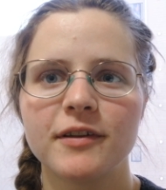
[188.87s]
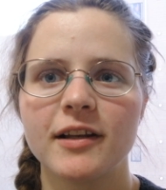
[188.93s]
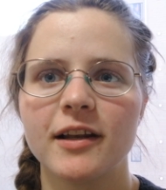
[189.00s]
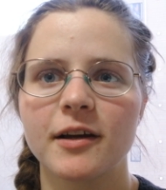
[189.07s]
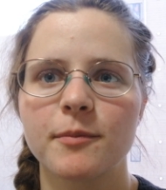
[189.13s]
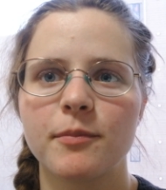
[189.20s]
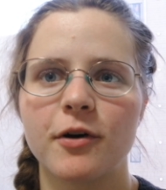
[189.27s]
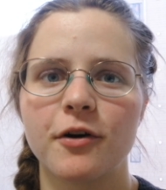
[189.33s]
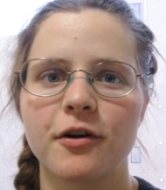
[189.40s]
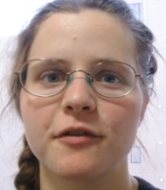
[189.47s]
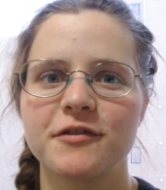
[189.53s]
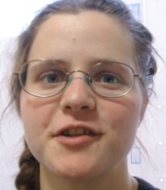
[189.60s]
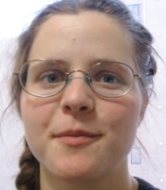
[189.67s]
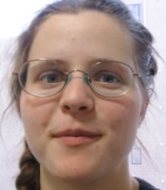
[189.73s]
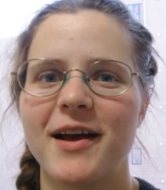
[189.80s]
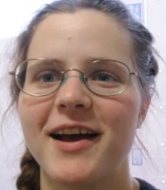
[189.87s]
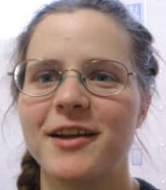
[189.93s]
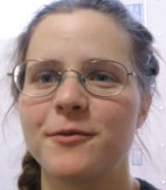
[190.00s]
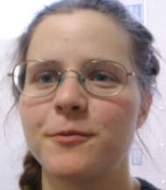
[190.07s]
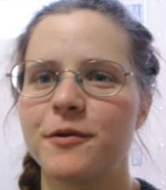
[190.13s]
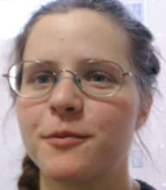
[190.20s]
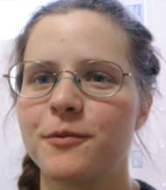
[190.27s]
like part of
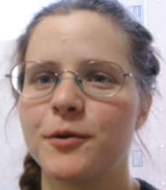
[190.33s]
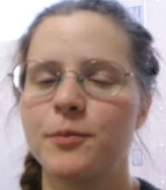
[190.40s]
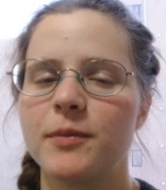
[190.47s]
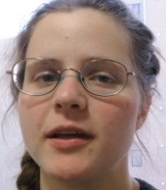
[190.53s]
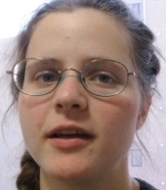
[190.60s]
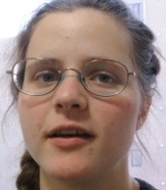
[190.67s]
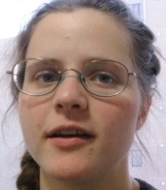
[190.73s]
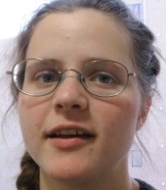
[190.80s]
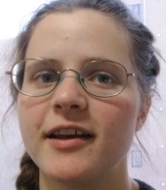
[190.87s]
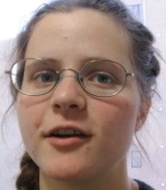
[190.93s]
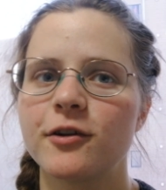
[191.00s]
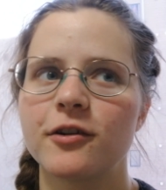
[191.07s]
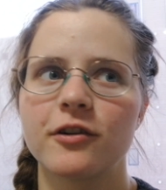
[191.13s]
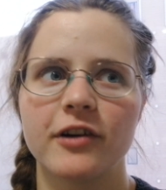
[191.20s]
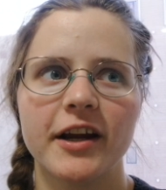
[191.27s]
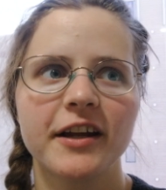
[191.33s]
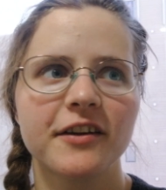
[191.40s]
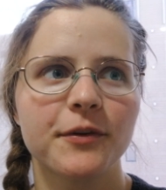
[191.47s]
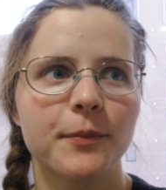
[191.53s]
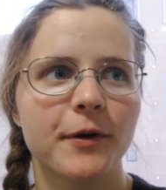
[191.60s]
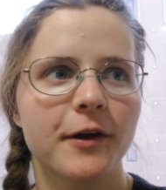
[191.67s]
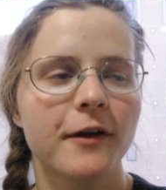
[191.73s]
Japan would be
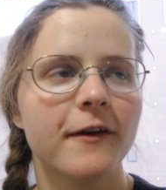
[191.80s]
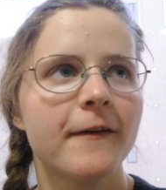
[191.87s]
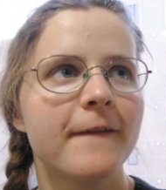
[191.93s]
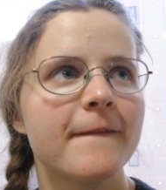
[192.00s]
incorrect, but